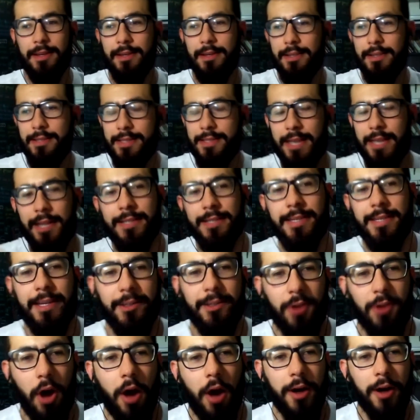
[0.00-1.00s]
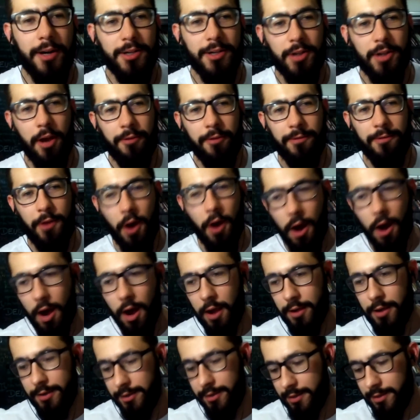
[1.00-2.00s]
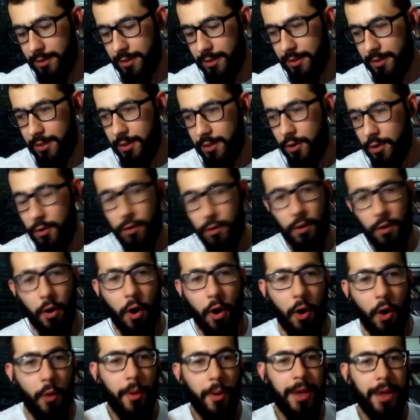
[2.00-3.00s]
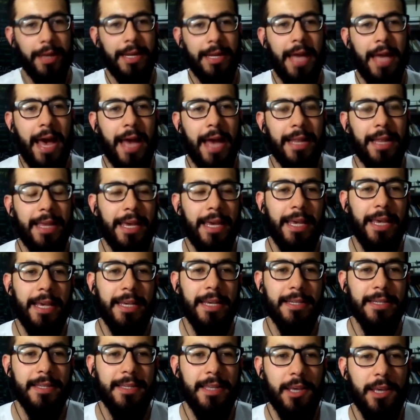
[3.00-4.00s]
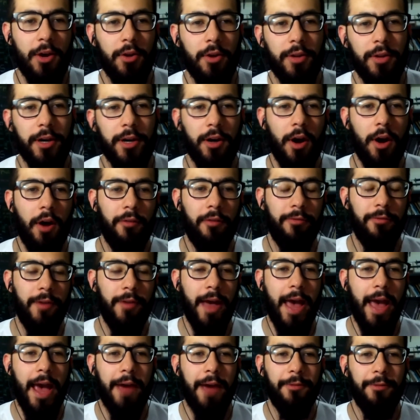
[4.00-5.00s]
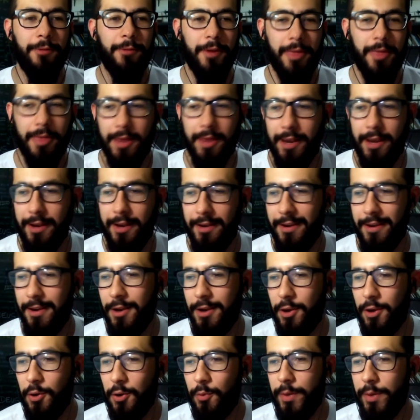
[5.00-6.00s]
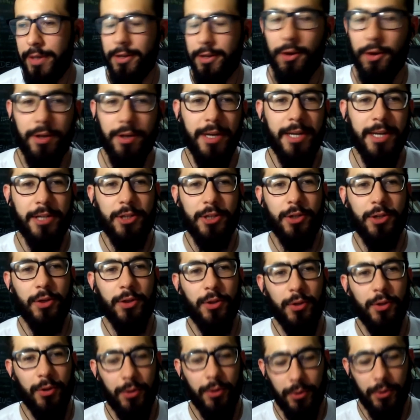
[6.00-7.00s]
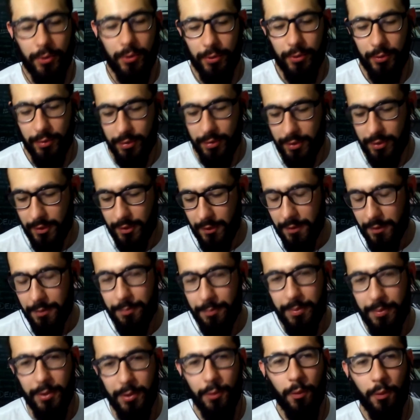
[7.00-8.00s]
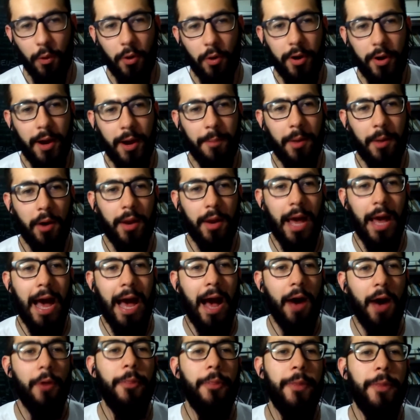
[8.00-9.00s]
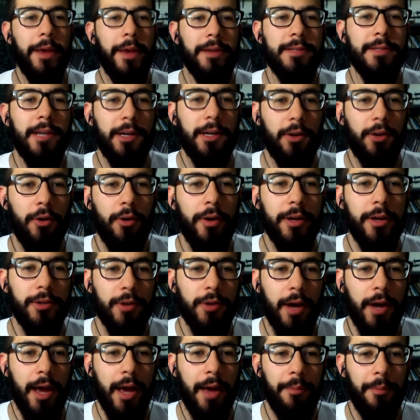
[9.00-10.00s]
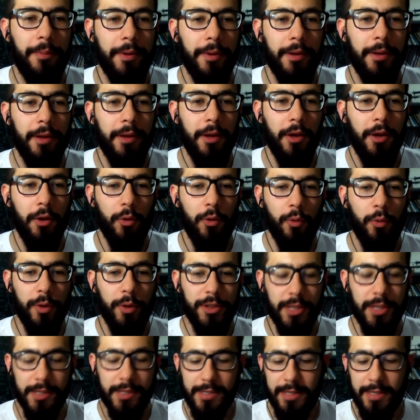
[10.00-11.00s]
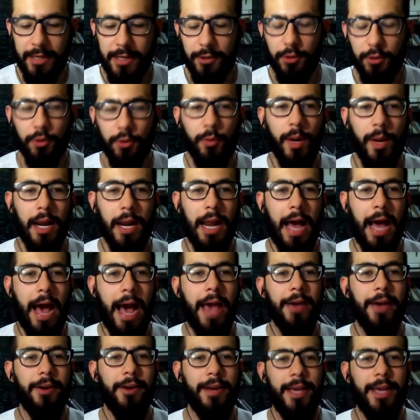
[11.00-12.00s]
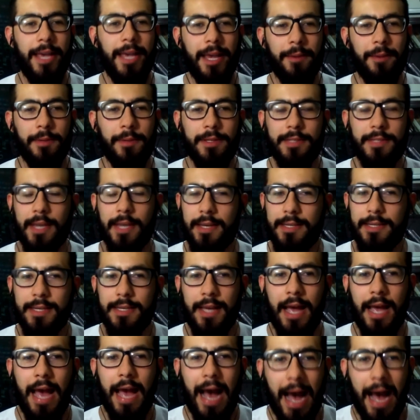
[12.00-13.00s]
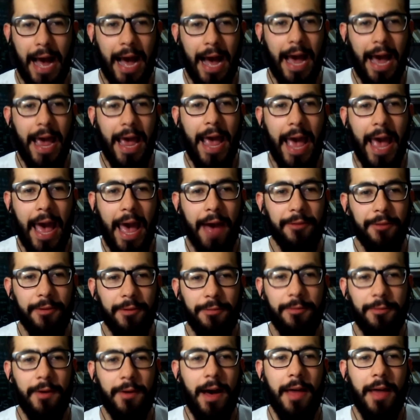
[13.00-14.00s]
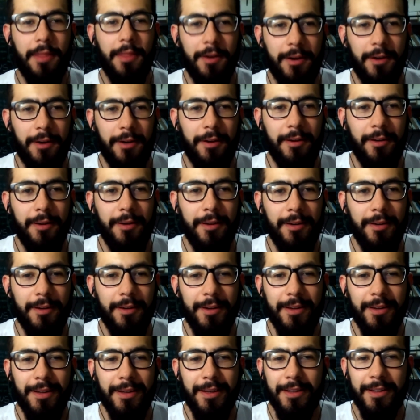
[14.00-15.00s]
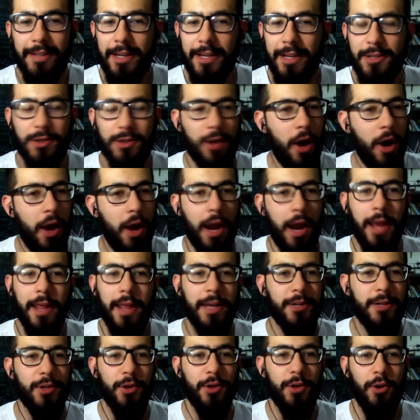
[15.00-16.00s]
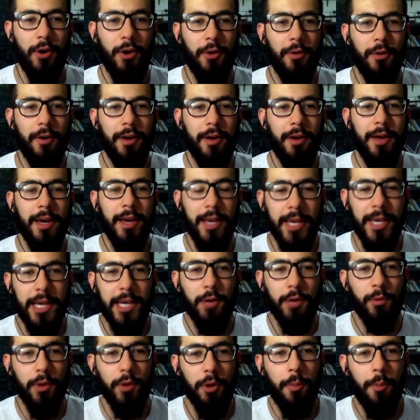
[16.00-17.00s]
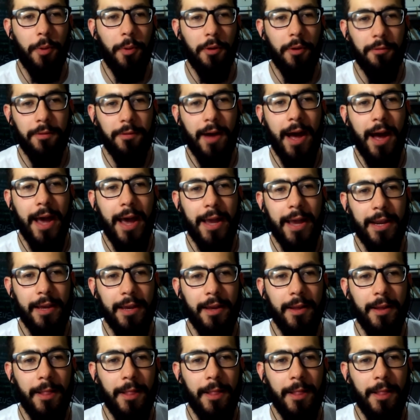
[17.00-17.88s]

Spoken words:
sons and daughters of God, knowing that He is the owner of everything, we need to be worried about how things are going to happen. We just need to rely on Him and says, I have a father. That's all I need to know. He will provide.